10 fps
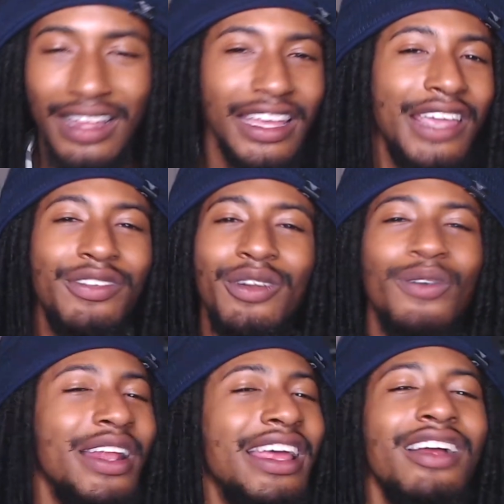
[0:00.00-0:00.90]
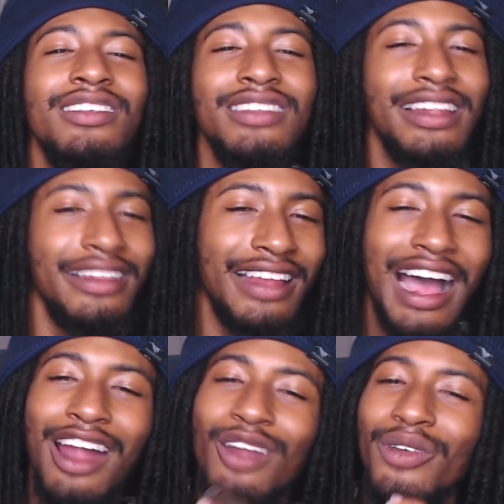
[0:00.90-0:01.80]
Even when there's,
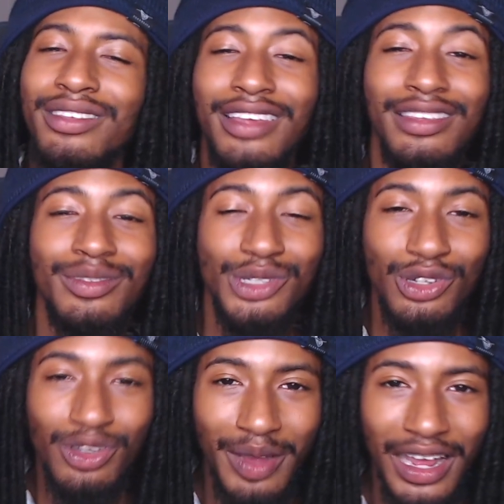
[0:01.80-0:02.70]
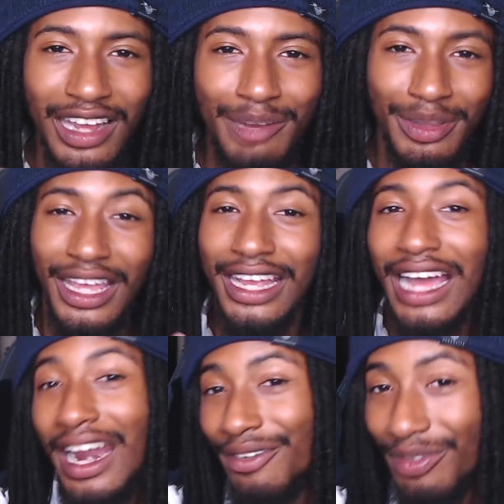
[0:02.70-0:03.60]
I don't want to say some truth behind it, but they
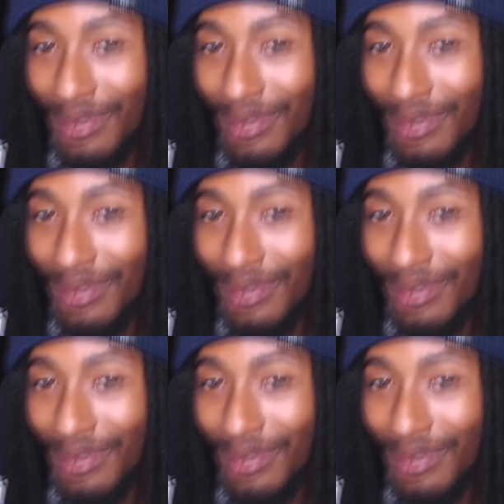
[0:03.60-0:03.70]
got it from